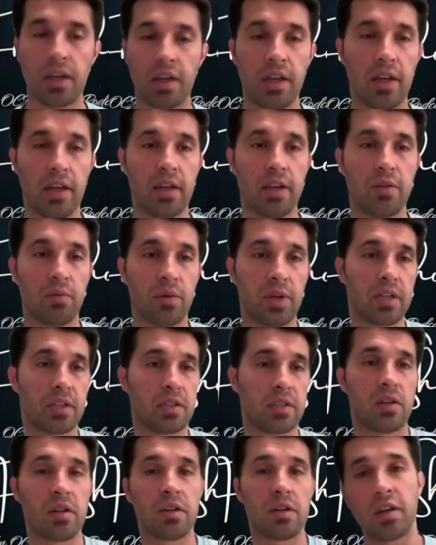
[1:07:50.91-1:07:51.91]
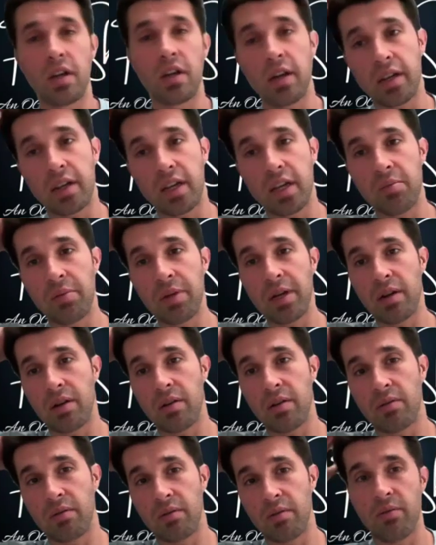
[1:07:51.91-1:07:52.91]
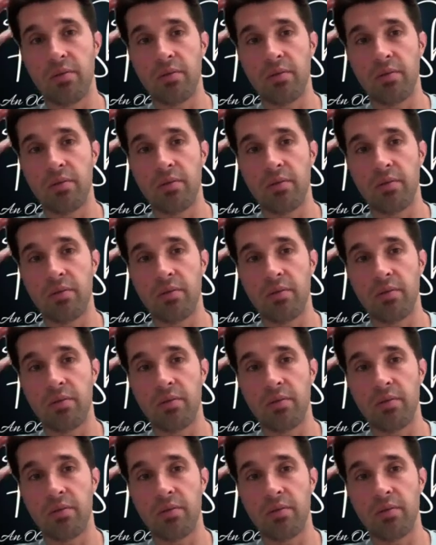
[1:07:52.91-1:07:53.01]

and we could start talking about